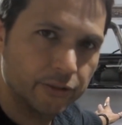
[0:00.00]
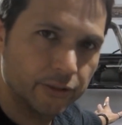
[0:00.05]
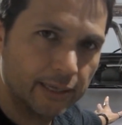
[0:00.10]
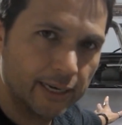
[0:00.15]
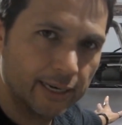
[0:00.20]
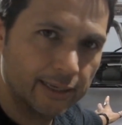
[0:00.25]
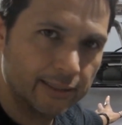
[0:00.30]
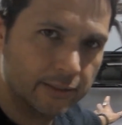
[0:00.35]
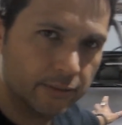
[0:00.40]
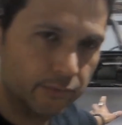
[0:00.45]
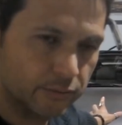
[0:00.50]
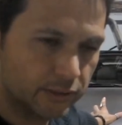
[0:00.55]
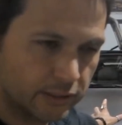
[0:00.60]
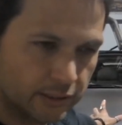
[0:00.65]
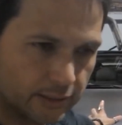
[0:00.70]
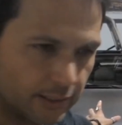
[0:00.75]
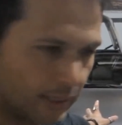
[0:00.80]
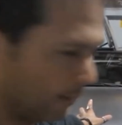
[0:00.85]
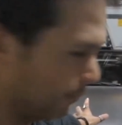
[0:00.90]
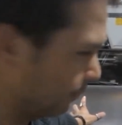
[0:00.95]
so you guys
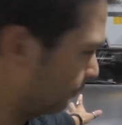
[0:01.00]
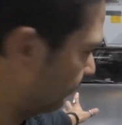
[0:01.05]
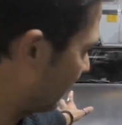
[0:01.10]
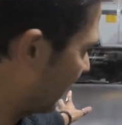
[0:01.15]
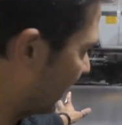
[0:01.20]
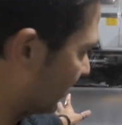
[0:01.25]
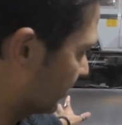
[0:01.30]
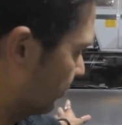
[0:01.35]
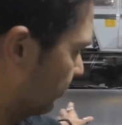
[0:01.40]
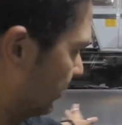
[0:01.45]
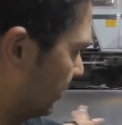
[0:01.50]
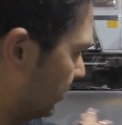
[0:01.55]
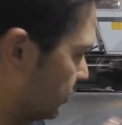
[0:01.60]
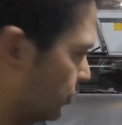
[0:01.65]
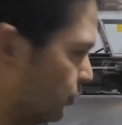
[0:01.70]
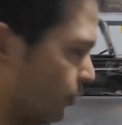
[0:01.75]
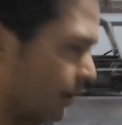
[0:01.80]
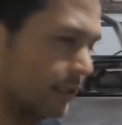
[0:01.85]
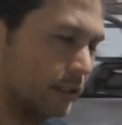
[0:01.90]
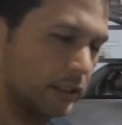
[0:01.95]
stop asking me
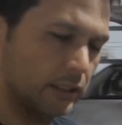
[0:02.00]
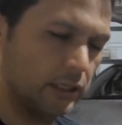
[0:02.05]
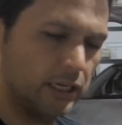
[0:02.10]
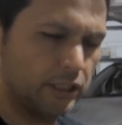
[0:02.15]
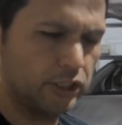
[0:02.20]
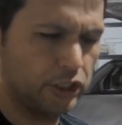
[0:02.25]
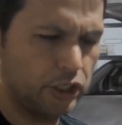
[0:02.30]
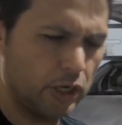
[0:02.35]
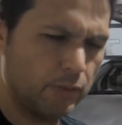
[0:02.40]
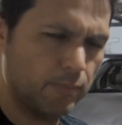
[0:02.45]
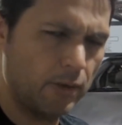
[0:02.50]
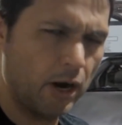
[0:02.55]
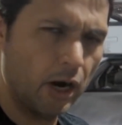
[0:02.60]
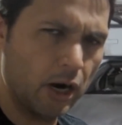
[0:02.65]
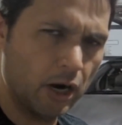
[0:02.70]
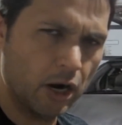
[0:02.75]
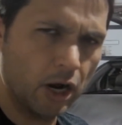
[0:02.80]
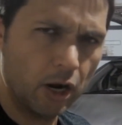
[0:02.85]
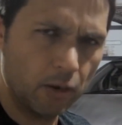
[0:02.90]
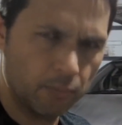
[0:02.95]
this question. Like, shoot more
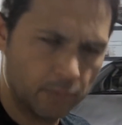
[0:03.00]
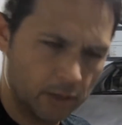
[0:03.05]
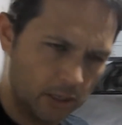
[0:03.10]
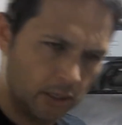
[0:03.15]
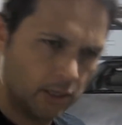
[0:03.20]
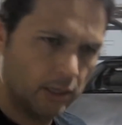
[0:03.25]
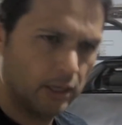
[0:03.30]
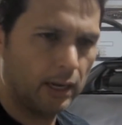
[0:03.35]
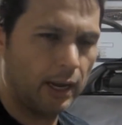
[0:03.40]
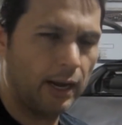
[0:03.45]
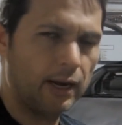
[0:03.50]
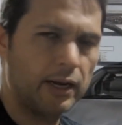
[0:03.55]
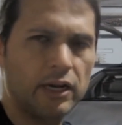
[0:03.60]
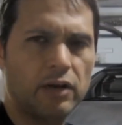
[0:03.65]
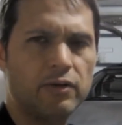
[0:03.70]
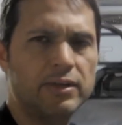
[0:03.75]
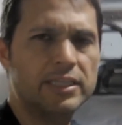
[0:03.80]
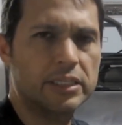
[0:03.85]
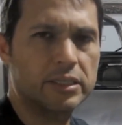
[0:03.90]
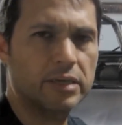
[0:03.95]
at home.
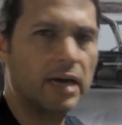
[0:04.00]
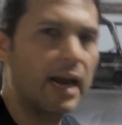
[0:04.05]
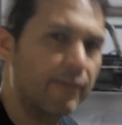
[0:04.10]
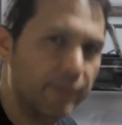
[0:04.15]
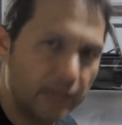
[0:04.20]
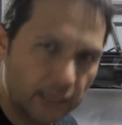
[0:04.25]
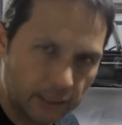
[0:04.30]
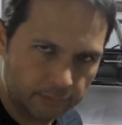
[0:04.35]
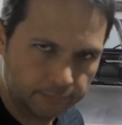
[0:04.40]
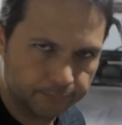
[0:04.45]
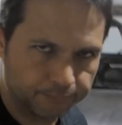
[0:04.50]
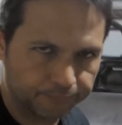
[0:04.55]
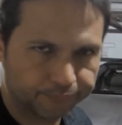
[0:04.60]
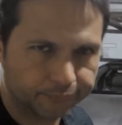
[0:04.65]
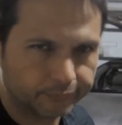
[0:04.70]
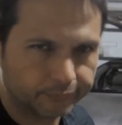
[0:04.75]
I always traveling.